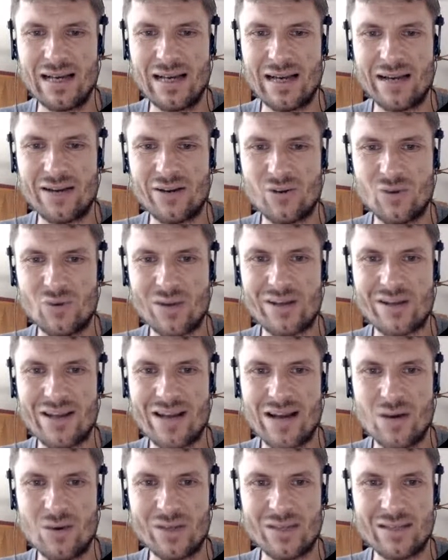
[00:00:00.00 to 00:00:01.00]
and right
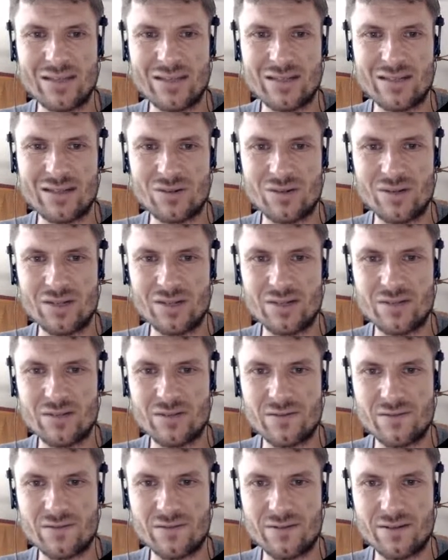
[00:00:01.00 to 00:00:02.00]
now it's on its
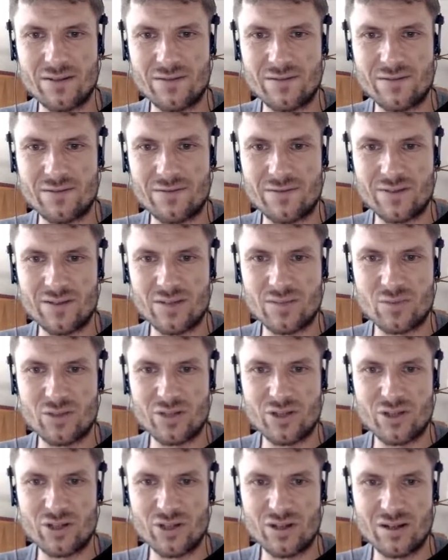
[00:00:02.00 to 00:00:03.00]
first
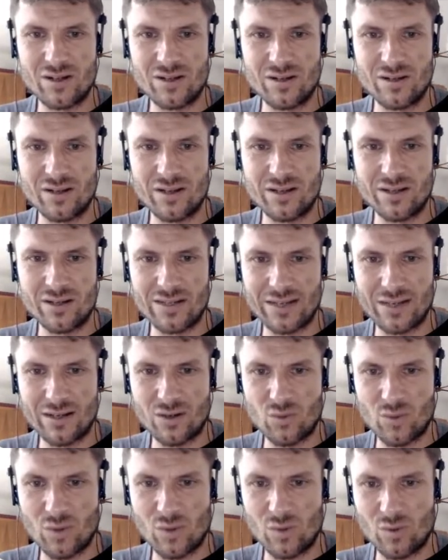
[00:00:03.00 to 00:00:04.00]
position, and the second
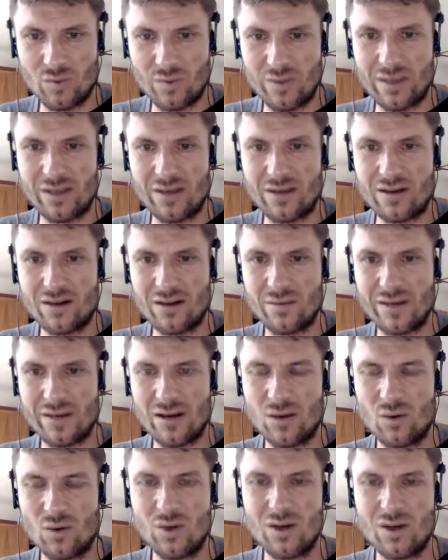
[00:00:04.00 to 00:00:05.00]
one will be a little bit
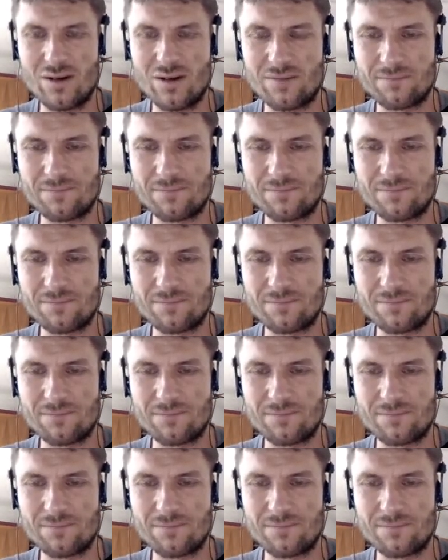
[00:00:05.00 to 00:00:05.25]
lower.